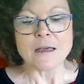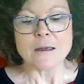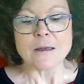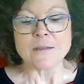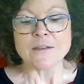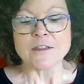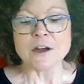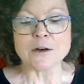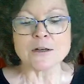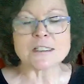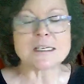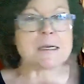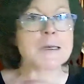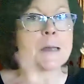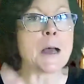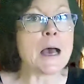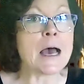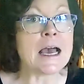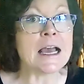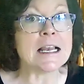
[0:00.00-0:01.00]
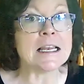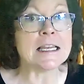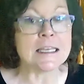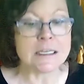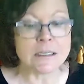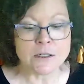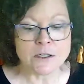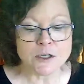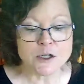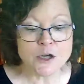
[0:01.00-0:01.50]
"There's an
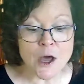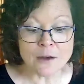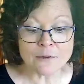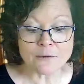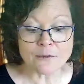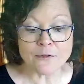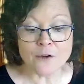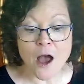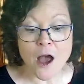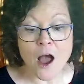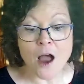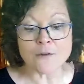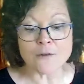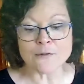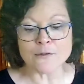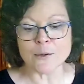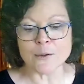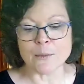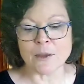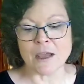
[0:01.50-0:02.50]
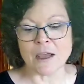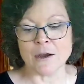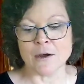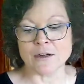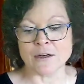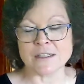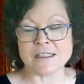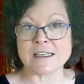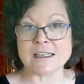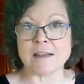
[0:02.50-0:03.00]
island not far from here,"
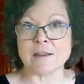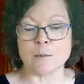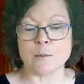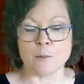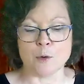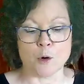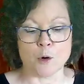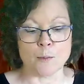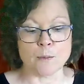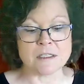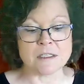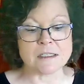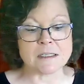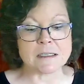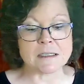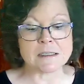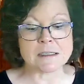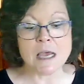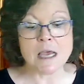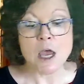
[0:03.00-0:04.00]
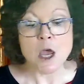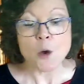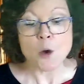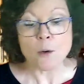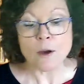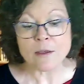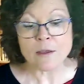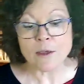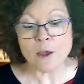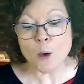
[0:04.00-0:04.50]
said the porpoises,
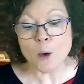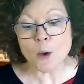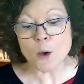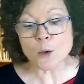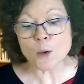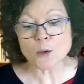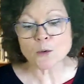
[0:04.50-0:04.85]
"where the old